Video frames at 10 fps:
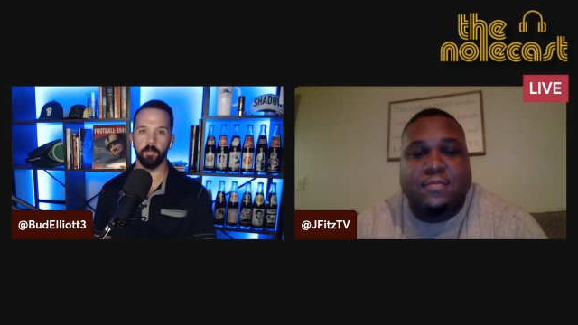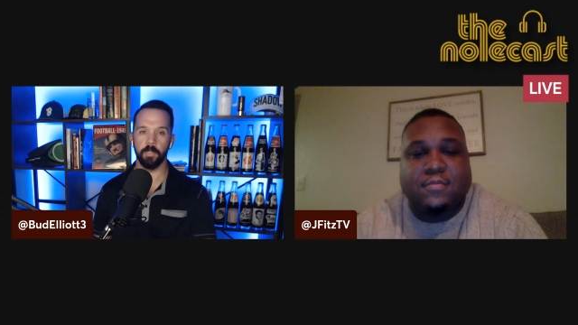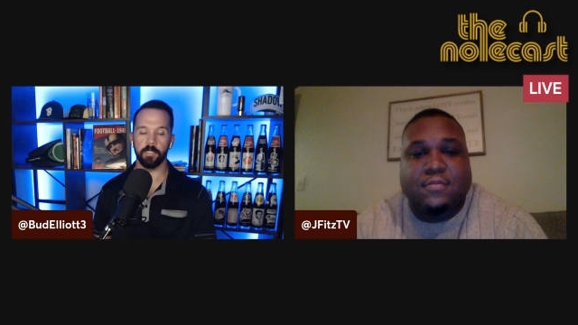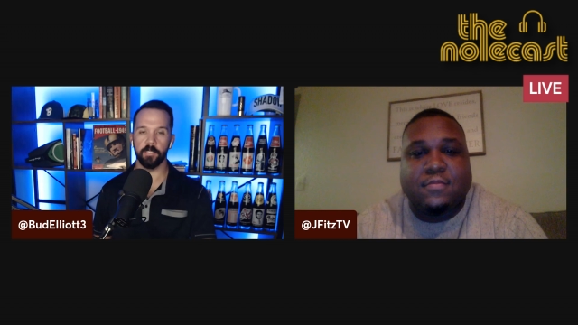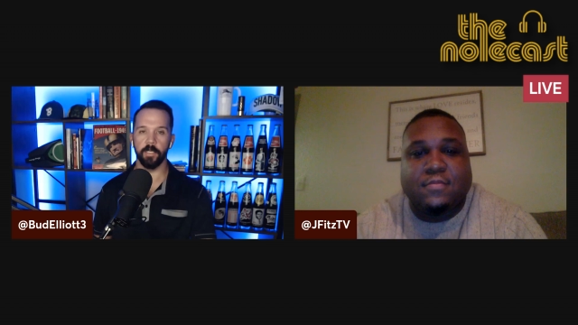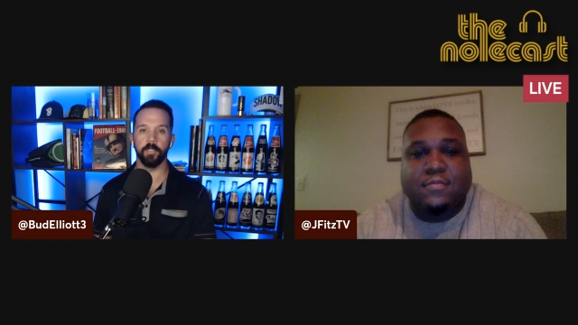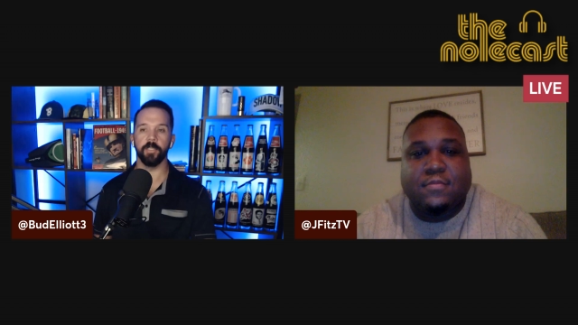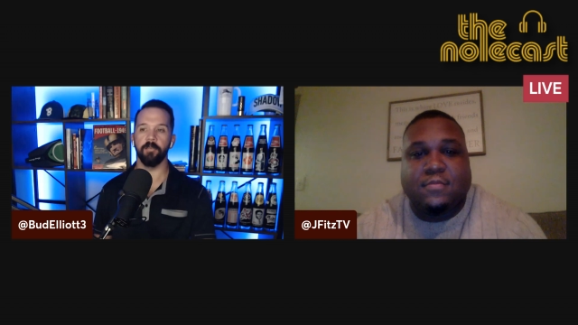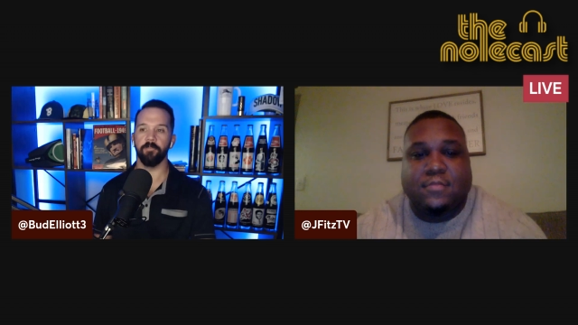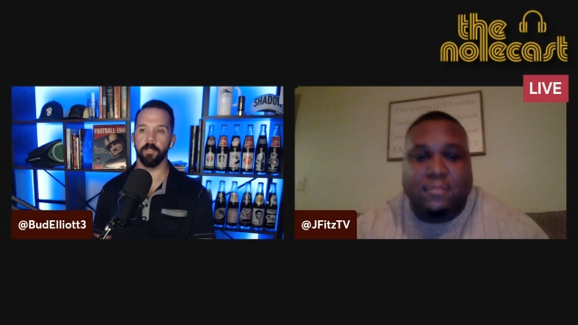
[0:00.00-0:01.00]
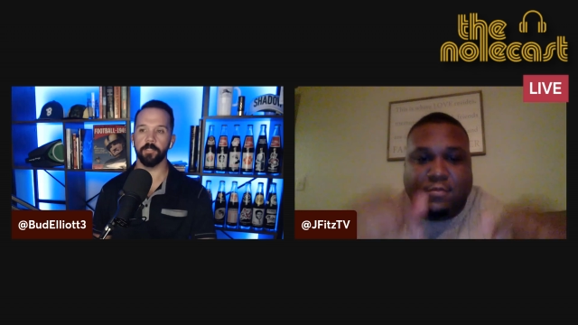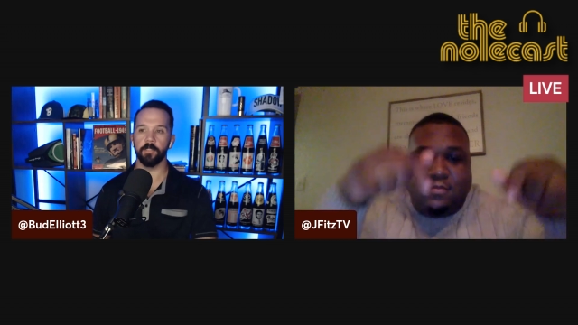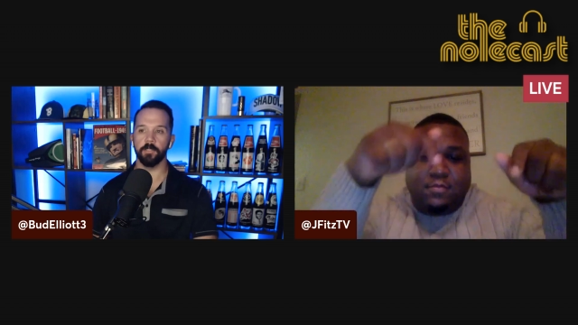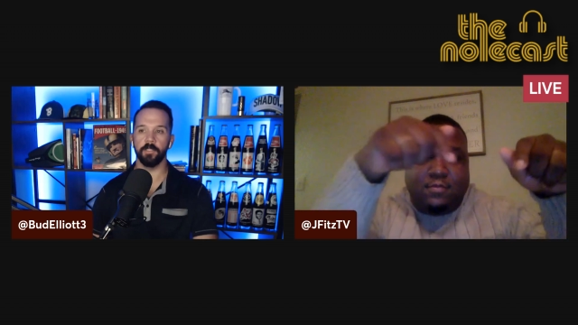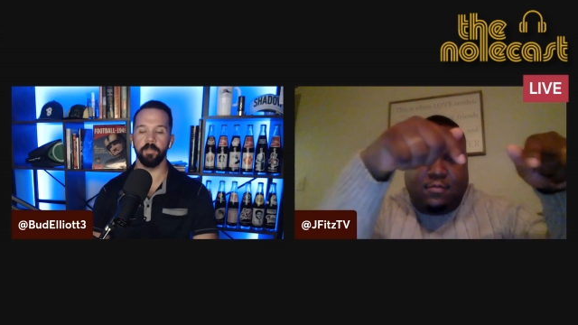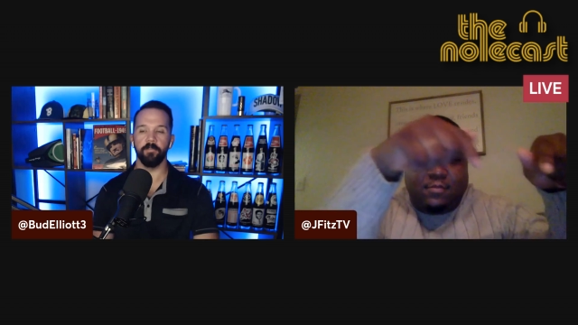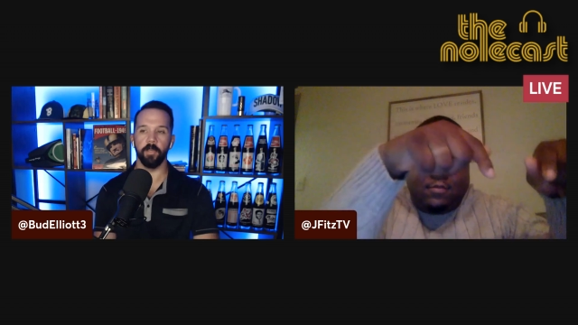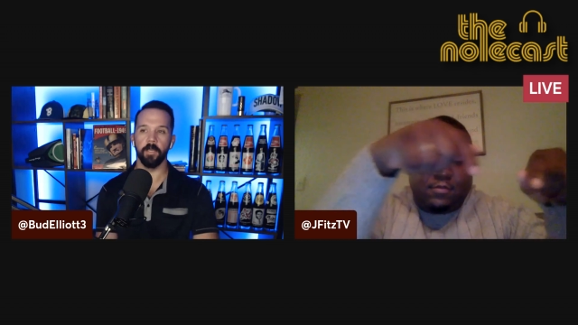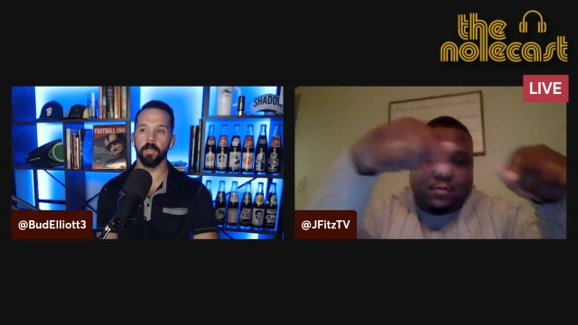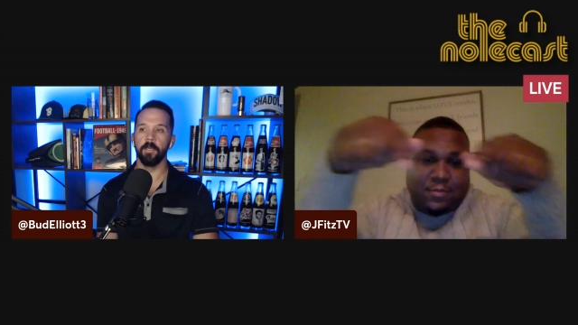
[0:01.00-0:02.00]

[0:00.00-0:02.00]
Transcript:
Speaker 1: with a Z, JFitzTV.